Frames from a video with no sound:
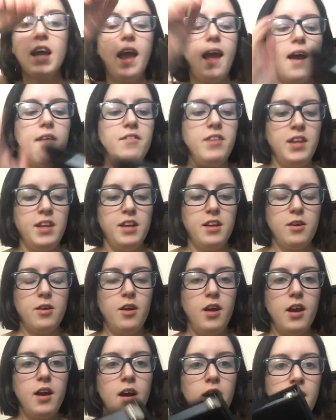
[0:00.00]
I have in
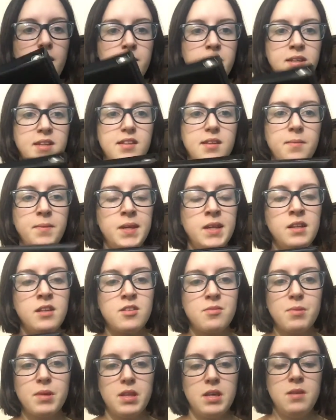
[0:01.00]
here is something
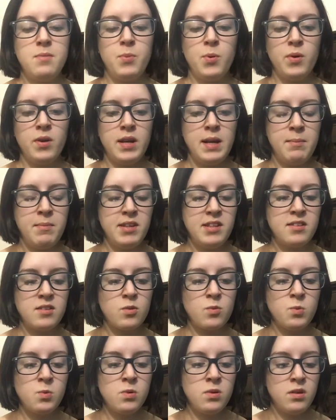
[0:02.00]
that's really important at my
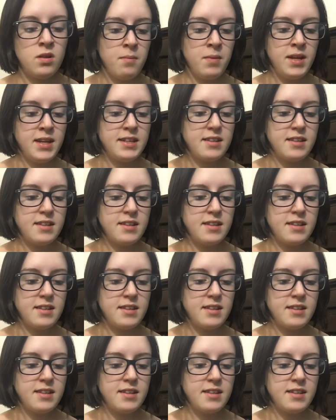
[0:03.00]
school.